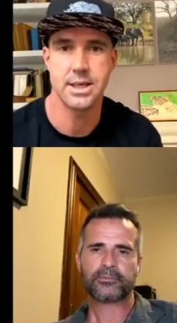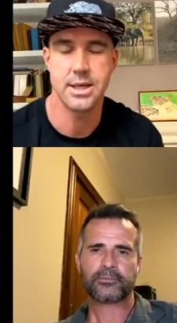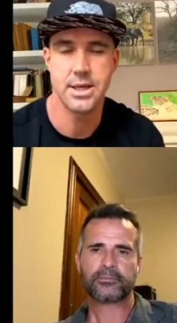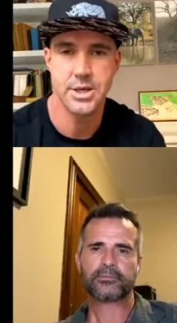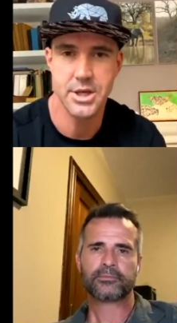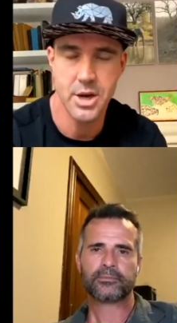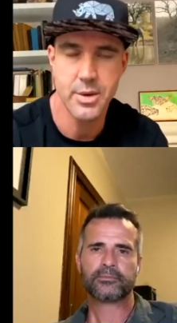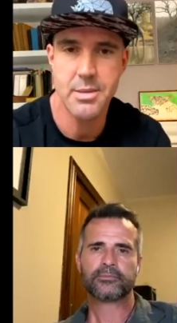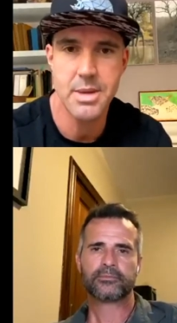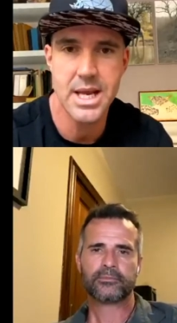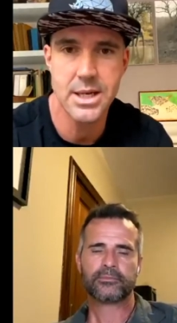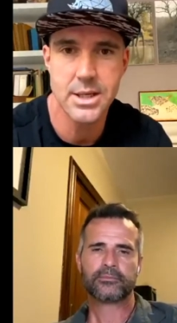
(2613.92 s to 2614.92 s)
Speaker 1: you know mm. what I
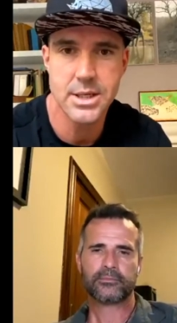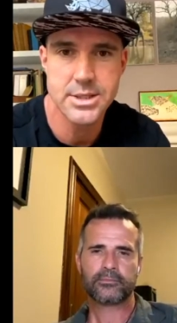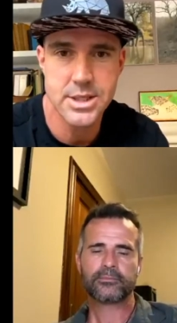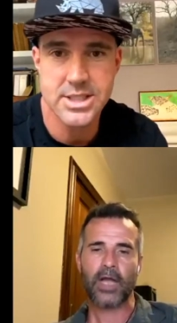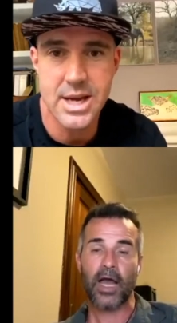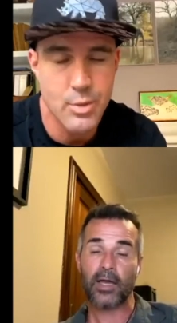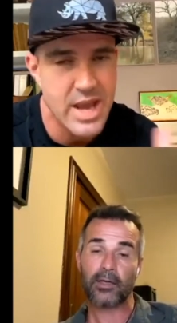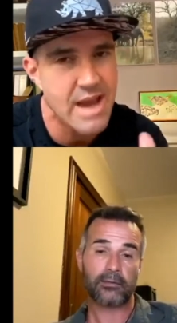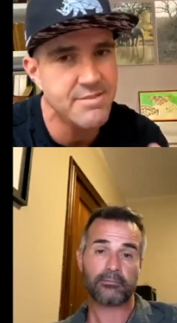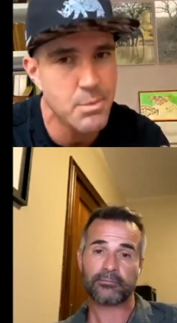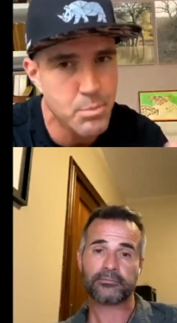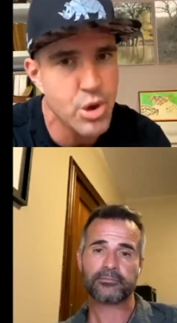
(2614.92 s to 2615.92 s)
mean? So it's like we have the
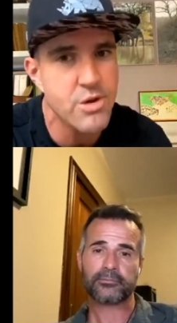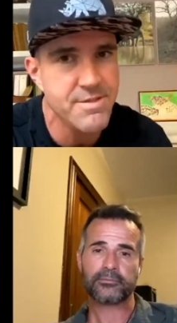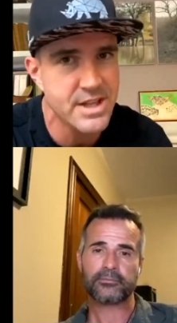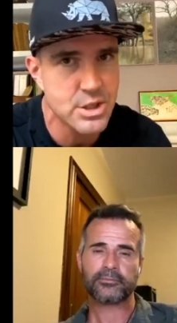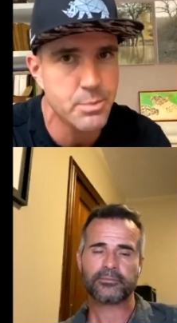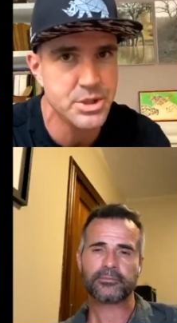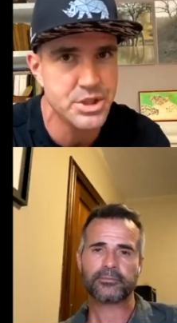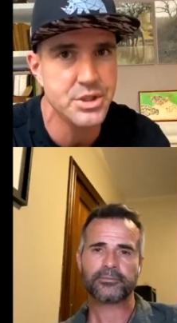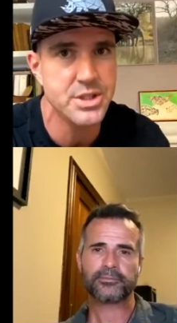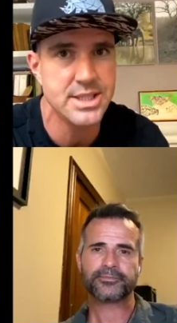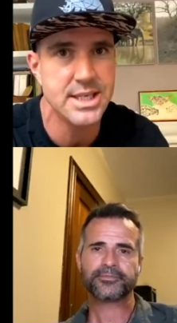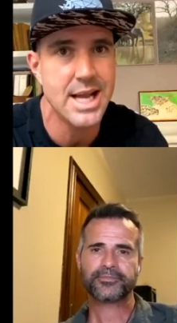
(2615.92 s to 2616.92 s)
perfect
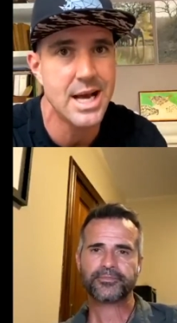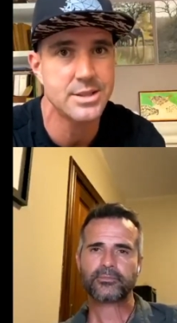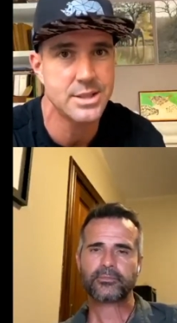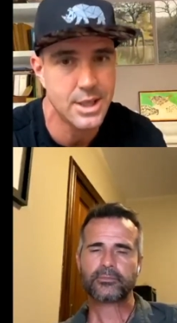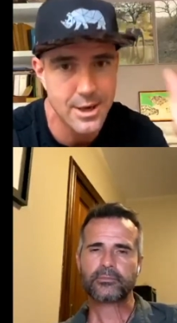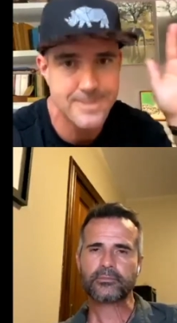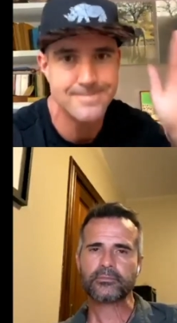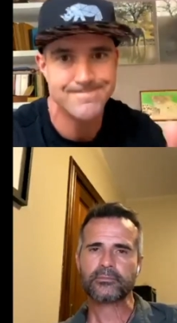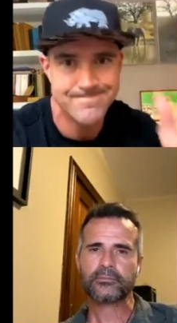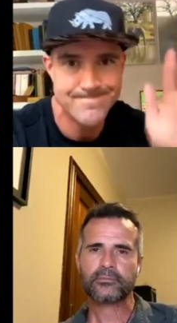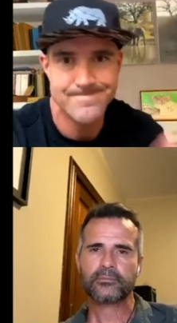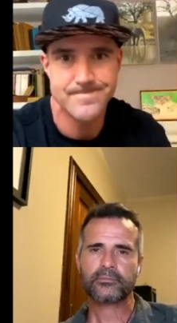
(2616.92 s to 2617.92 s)
opportunity now to go,
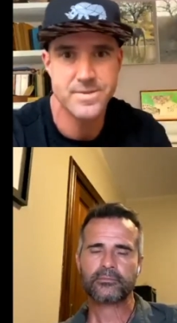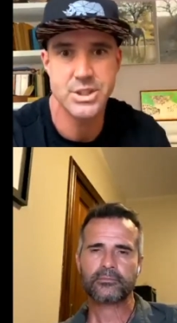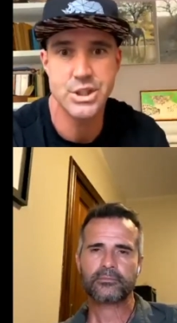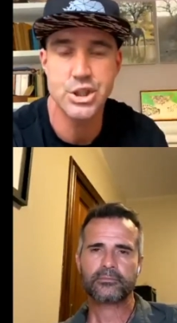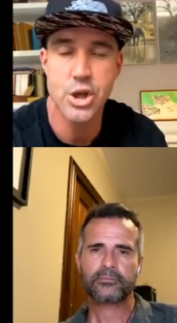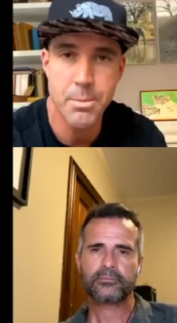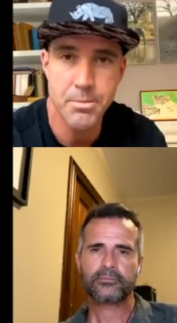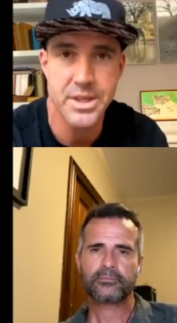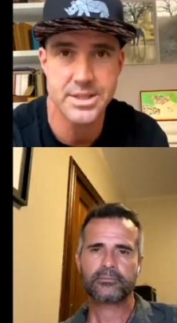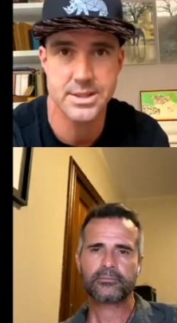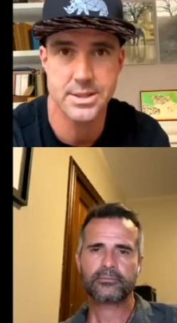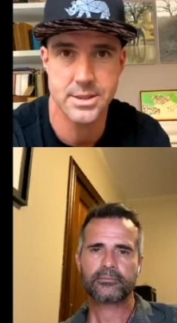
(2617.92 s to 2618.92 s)
stop
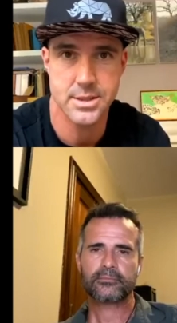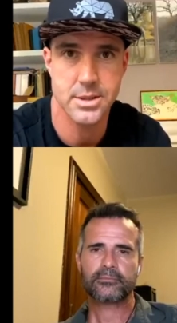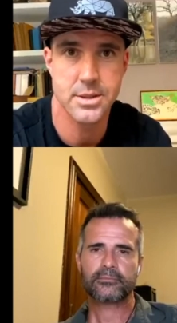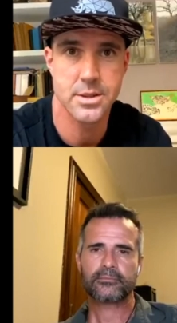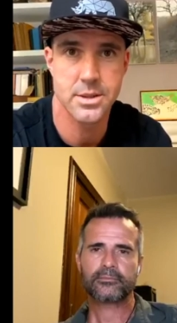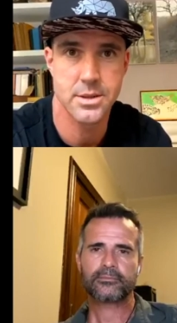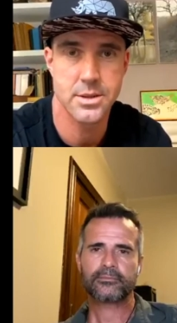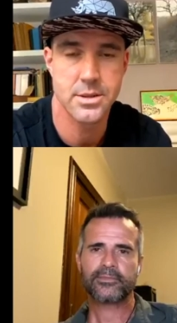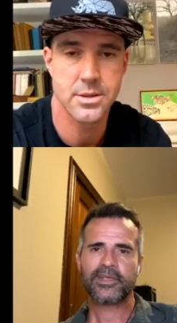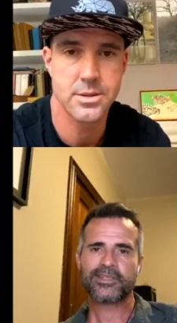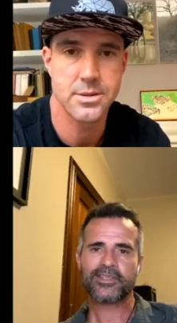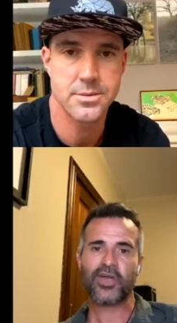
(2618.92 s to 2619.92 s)
this.
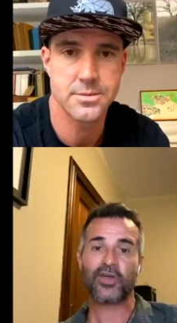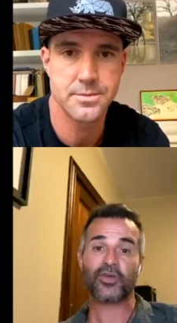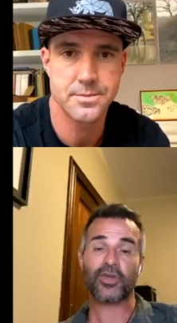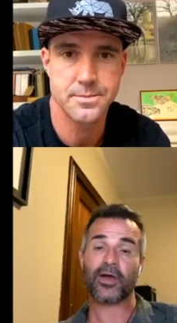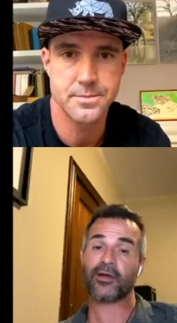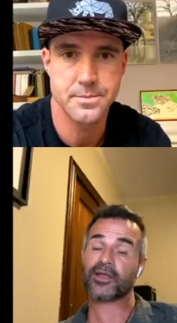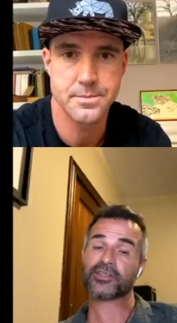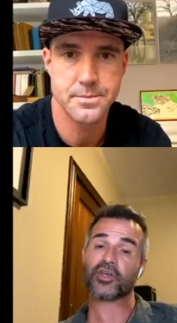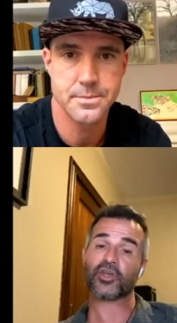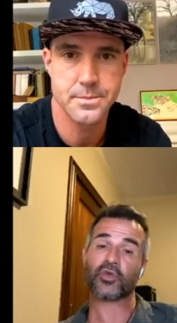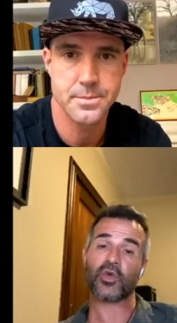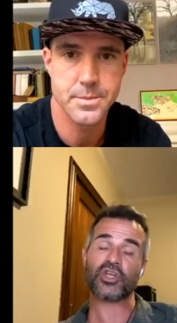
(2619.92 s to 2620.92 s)
Speaker 2: So yeah, it's a
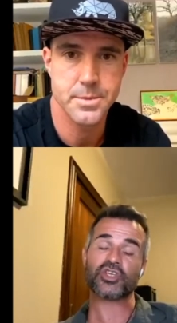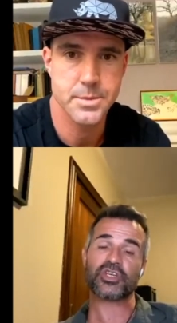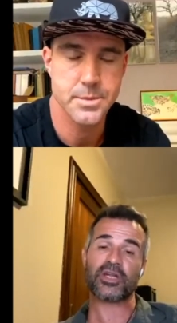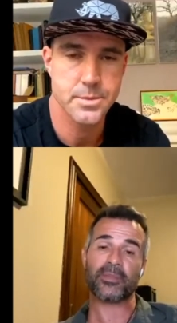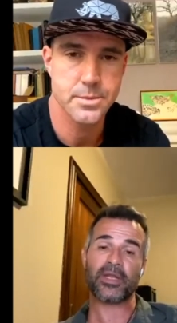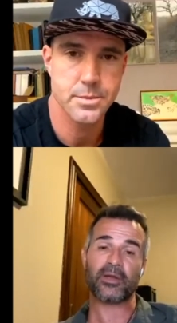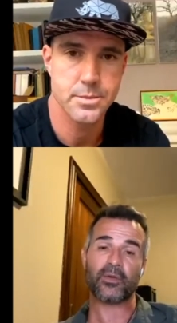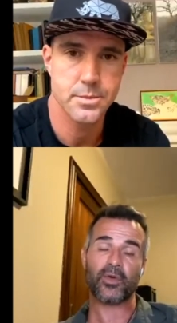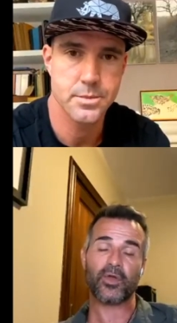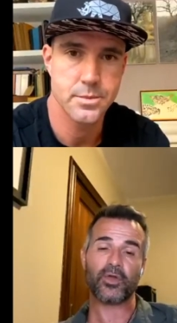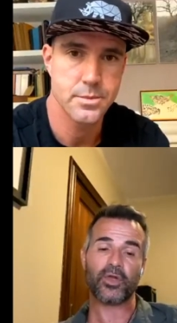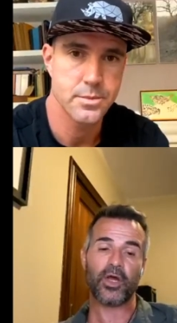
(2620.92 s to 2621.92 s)
good question. I mean,
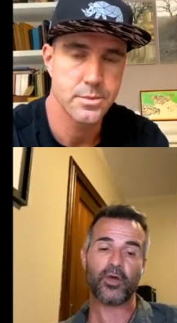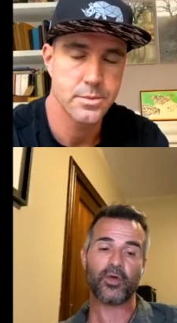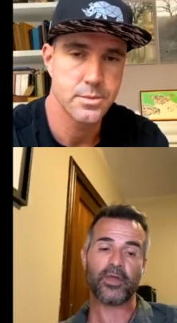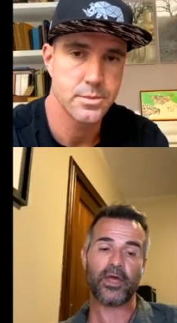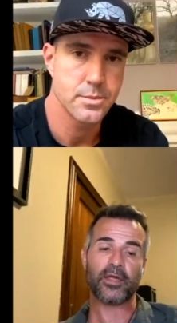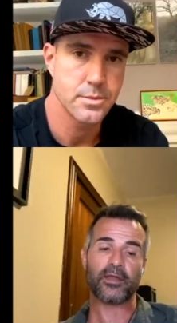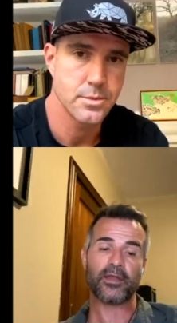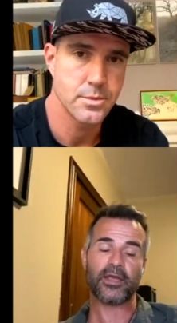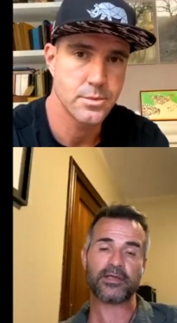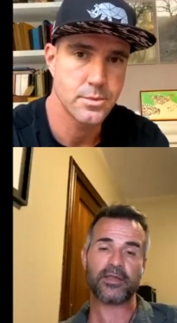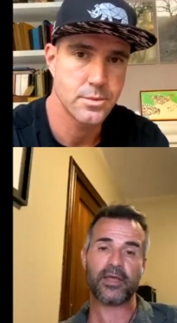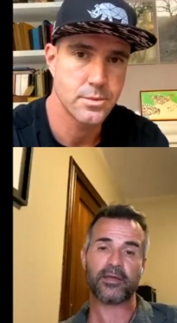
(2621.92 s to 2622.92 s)
you know, they they,
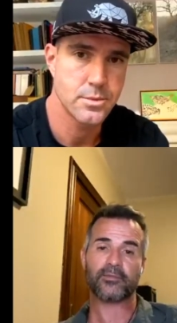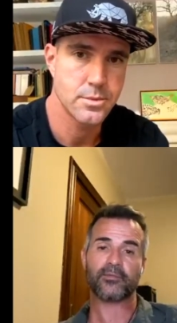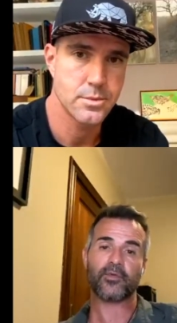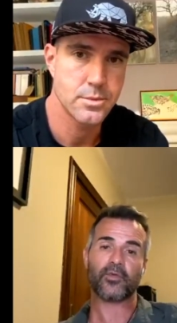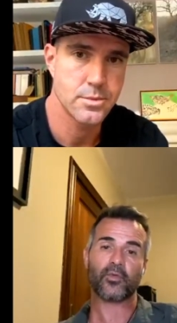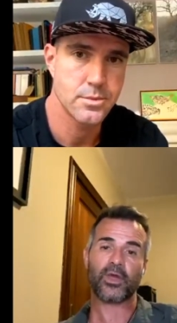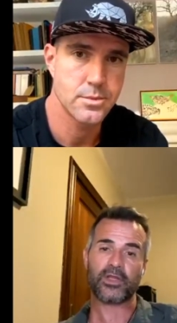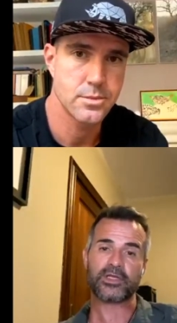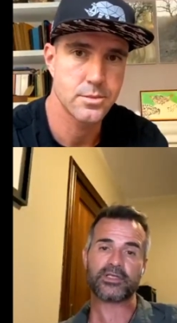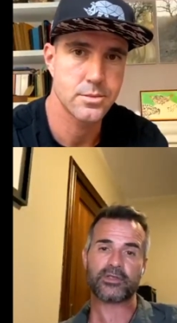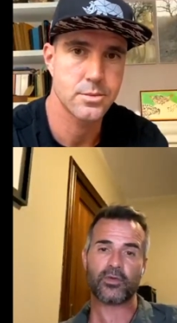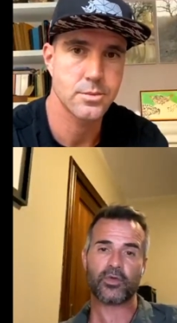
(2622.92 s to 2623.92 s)
they when
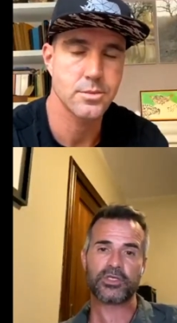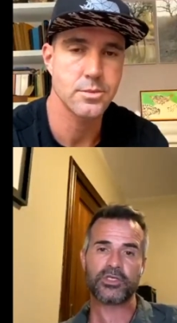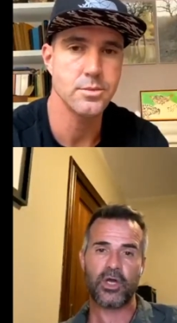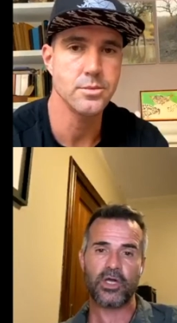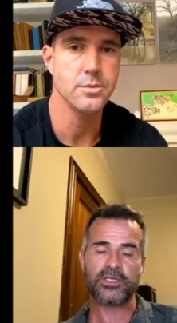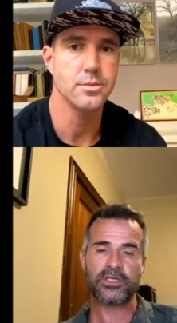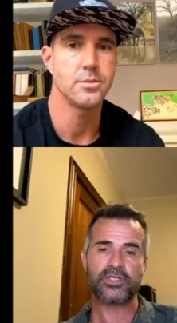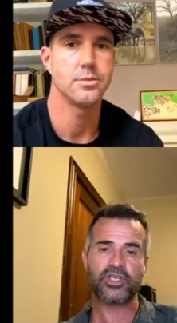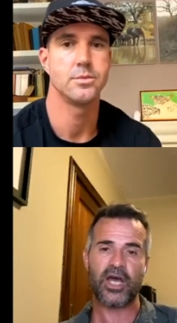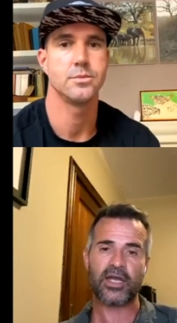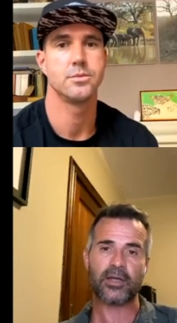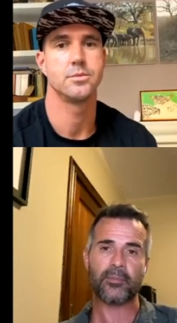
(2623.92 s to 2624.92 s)
this all started,
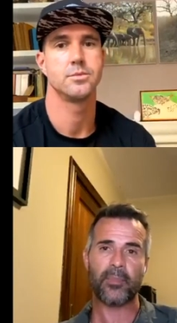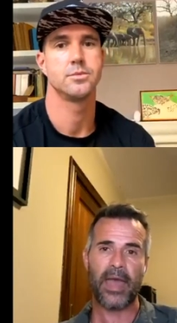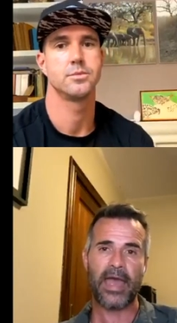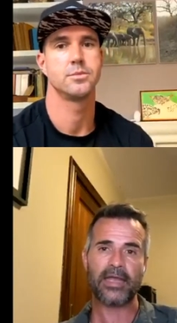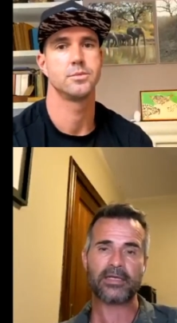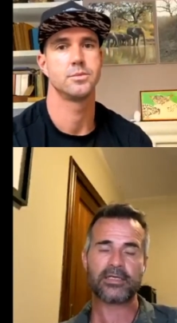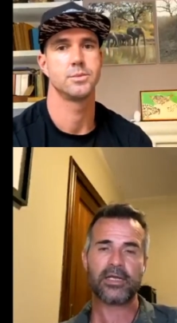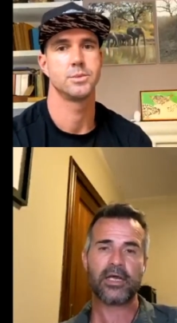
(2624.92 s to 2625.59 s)
China banned